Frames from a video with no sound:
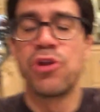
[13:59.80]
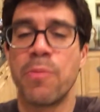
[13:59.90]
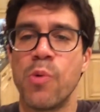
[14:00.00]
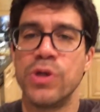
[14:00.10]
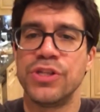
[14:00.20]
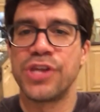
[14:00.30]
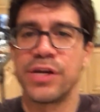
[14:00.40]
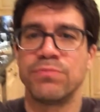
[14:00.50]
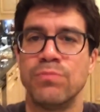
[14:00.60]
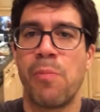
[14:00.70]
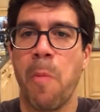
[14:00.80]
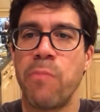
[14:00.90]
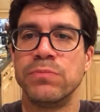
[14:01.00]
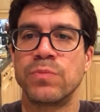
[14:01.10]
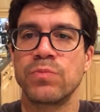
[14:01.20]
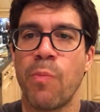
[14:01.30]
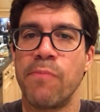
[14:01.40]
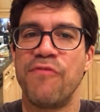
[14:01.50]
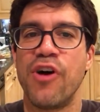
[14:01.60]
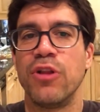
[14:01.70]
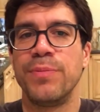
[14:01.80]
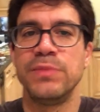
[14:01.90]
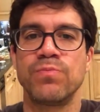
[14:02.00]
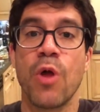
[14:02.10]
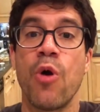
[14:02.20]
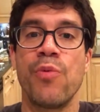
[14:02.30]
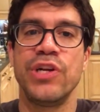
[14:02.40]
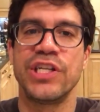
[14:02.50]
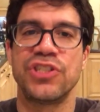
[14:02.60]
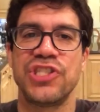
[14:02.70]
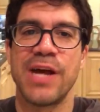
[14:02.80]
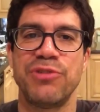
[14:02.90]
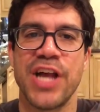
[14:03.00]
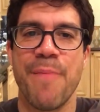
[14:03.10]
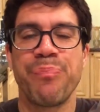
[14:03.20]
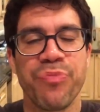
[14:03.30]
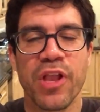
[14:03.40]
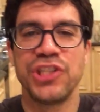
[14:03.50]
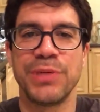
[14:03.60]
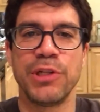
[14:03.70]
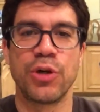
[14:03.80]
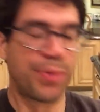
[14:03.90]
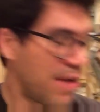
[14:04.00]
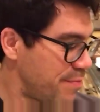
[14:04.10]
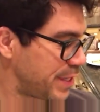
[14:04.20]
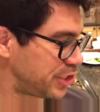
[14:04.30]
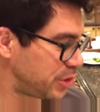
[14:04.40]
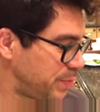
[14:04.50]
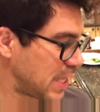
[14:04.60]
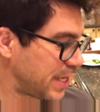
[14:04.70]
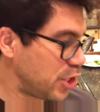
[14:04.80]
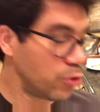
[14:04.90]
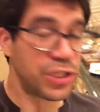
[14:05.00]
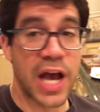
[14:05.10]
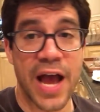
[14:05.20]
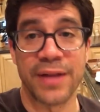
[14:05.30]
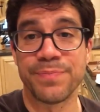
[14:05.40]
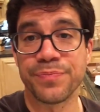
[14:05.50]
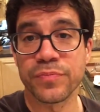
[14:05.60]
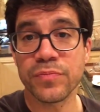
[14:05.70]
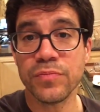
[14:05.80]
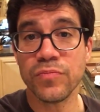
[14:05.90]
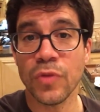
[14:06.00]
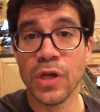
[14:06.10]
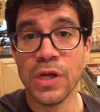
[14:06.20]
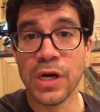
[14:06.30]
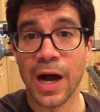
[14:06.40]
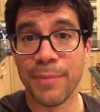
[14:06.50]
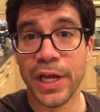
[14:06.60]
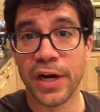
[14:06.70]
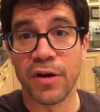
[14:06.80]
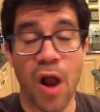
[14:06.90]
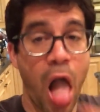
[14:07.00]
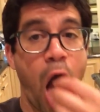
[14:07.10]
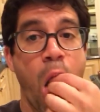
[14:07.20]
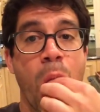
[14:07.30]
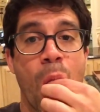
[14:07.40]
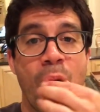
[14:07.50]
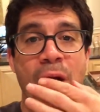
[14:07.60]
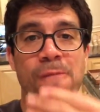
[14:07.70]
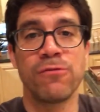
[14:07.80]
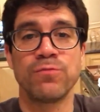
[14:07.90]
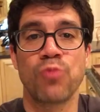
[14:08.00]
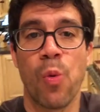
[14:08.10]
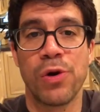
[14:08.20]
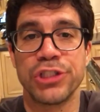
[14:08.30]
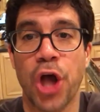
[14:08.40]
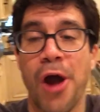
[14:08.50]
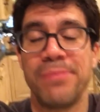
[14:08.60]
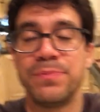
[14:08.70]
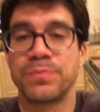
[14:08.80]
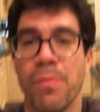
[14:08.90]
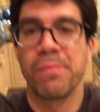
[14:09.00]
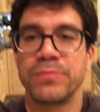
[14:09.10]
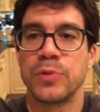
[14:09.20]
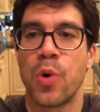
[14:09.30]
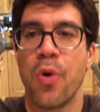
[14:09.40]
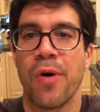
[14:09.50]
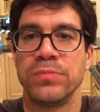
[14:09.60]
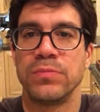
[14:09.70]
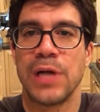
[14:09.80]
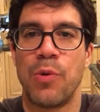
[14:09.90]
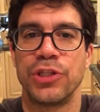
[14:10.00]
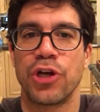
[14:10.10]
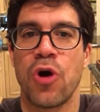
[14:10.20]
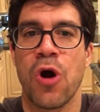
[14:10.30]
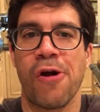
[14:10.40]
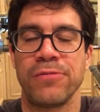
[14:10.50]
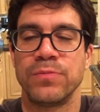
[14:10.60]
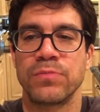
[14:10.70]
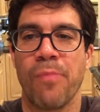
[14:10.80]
Tell me what you think. Follow me. Oh, when you to Snapchat, send me a little private message. Be like, yo, Ty, I'm here. What's up? Or, I want the car.